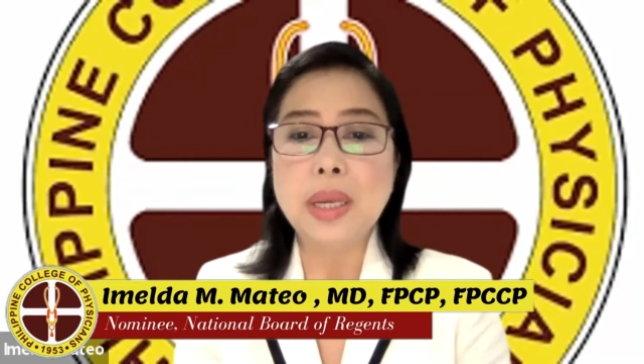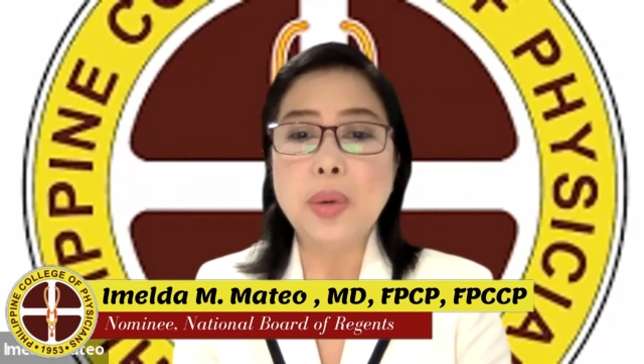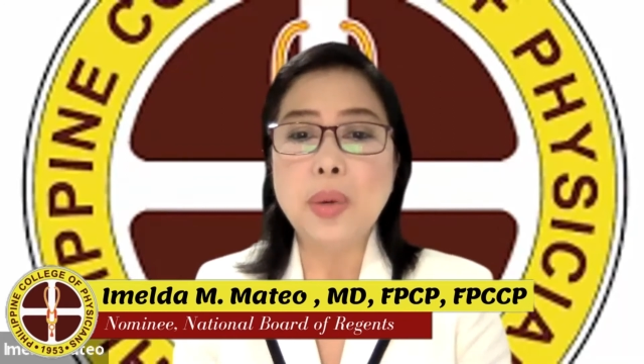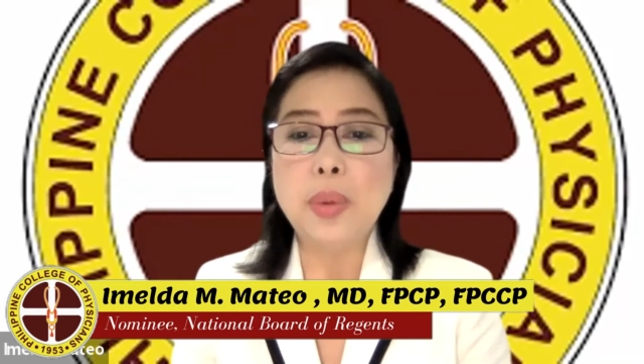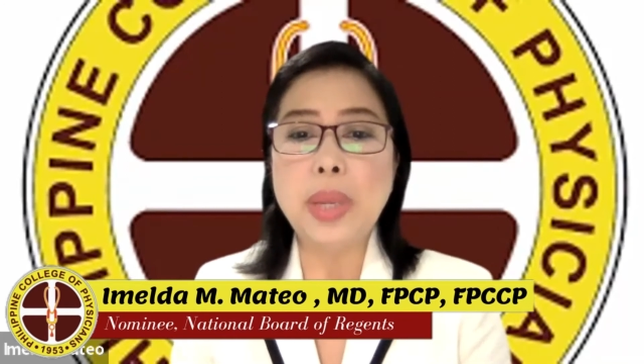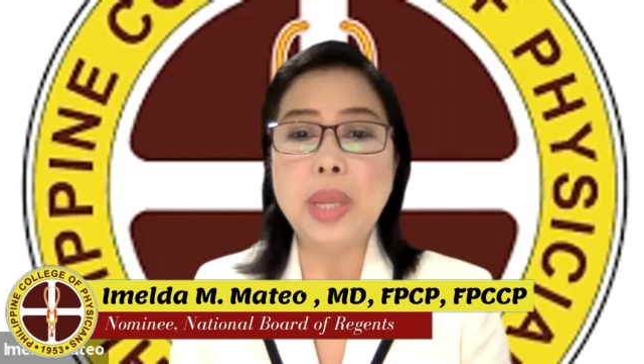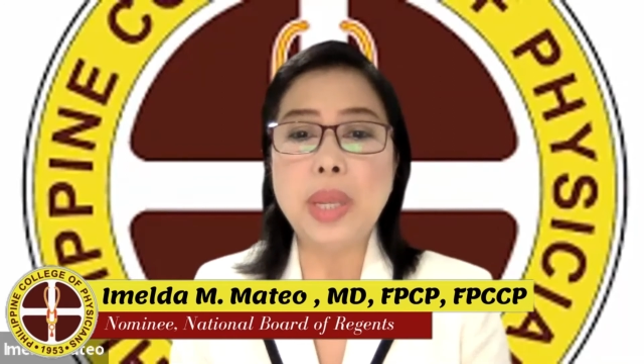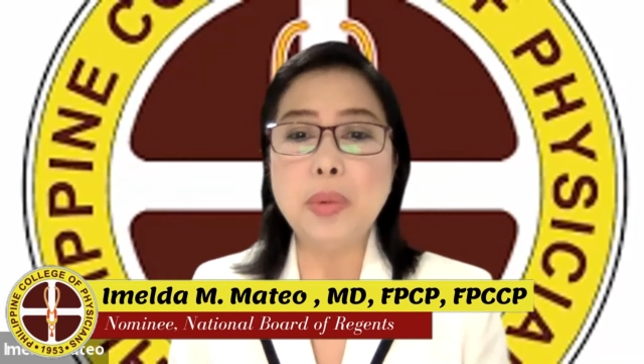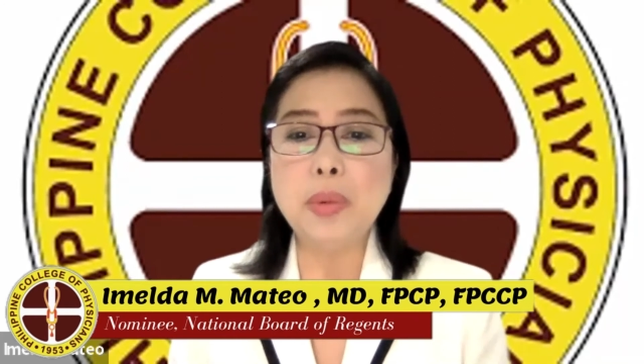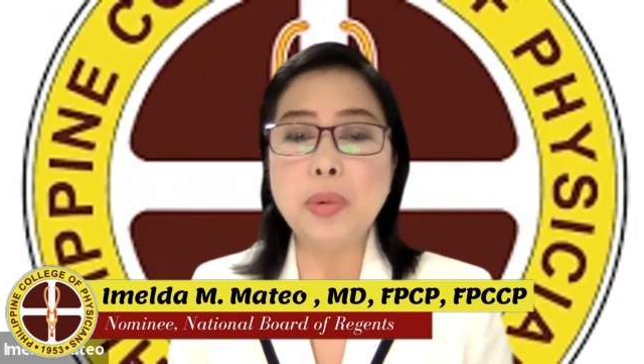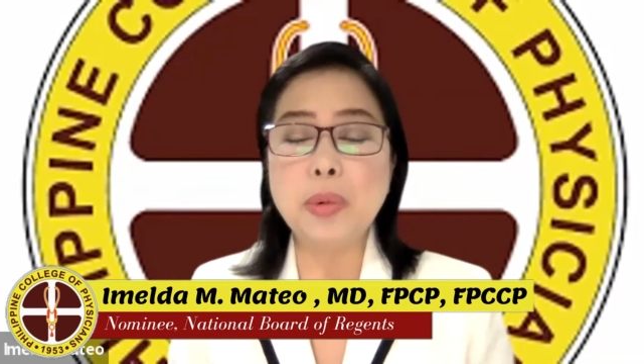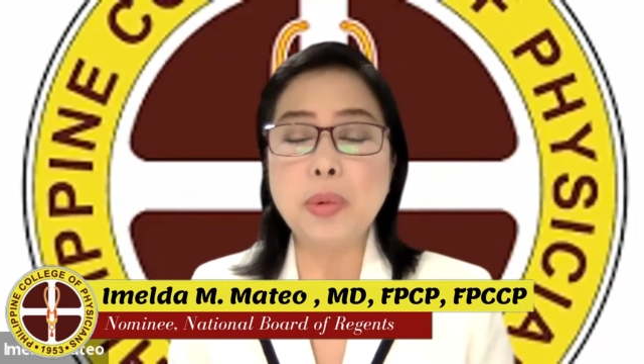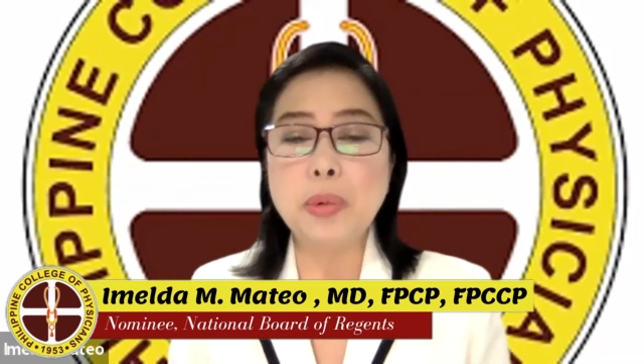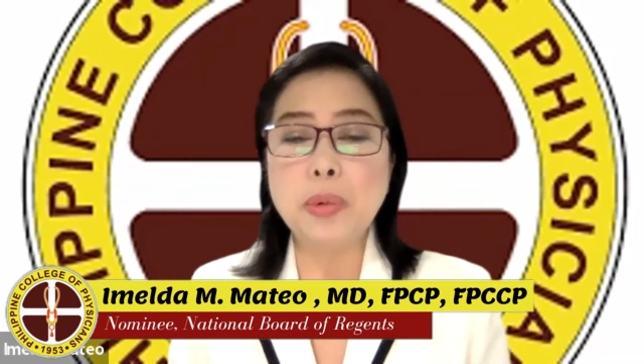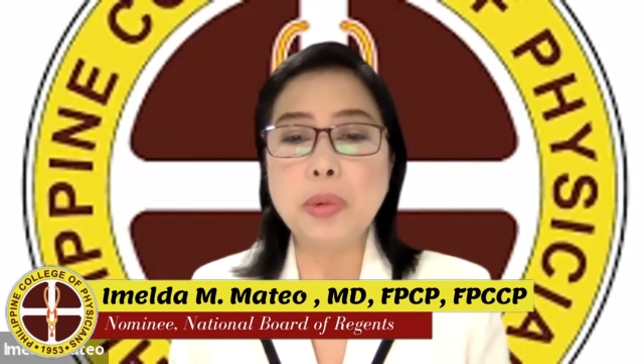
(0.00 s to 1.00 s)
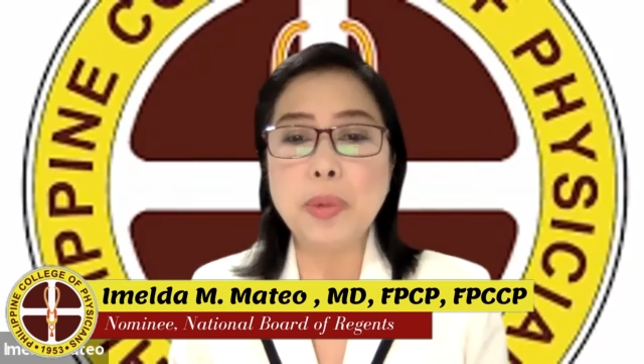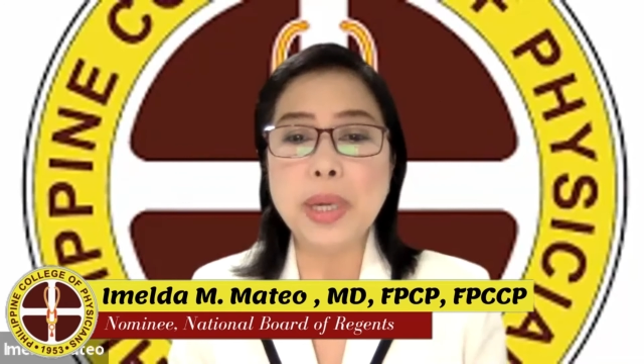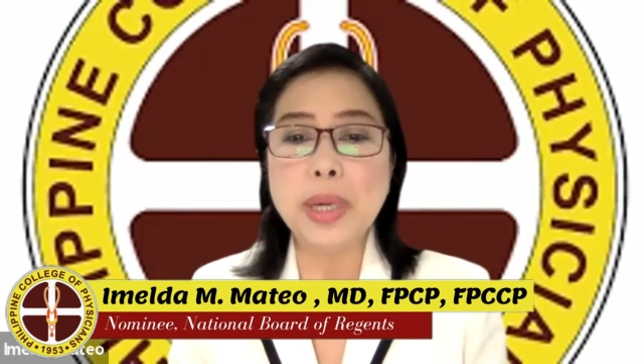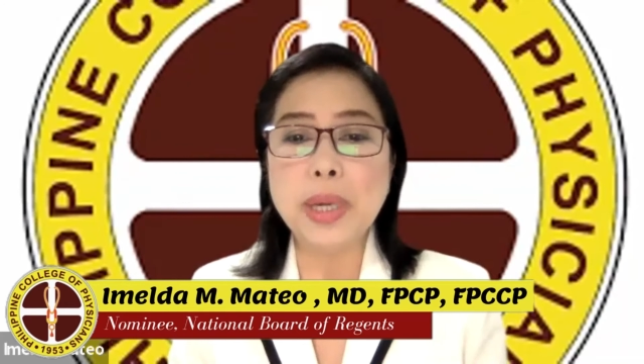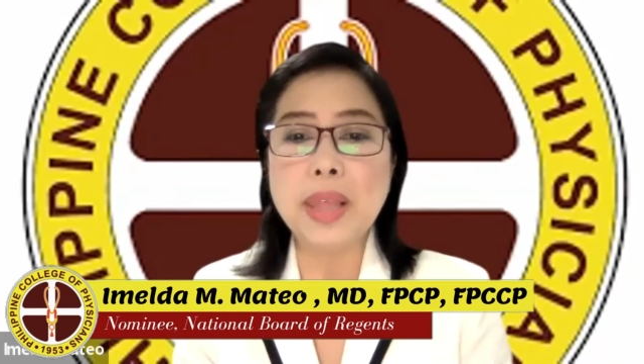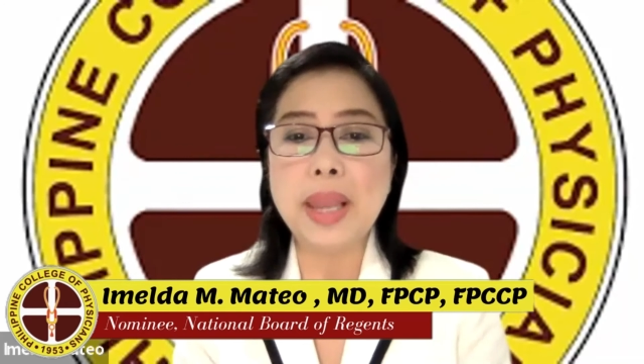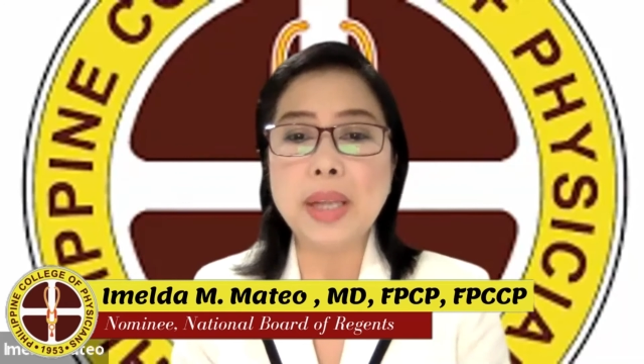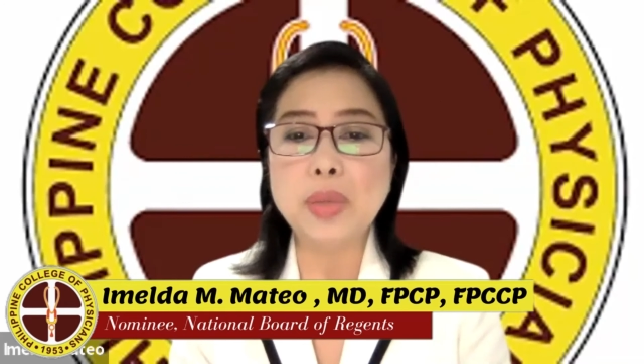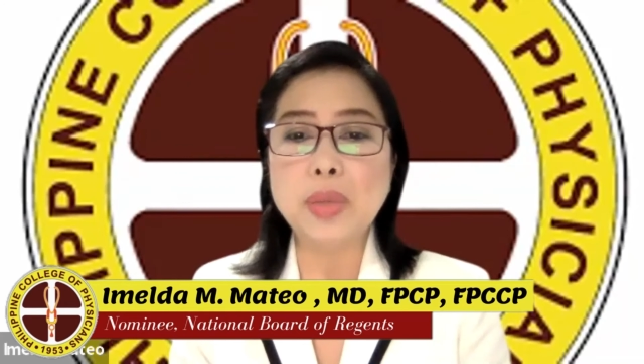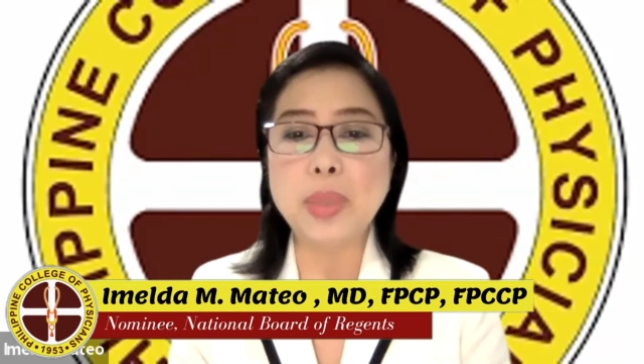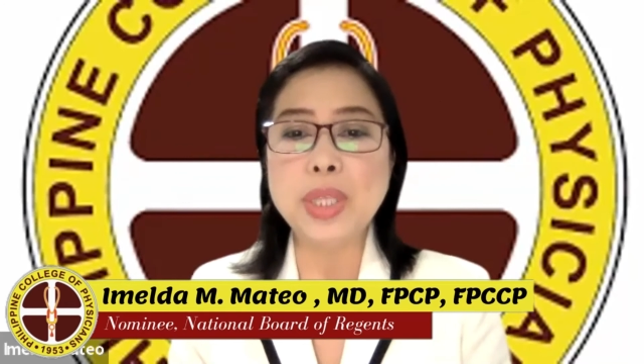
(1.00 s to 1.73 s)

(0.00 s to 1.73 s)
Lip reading: We're there to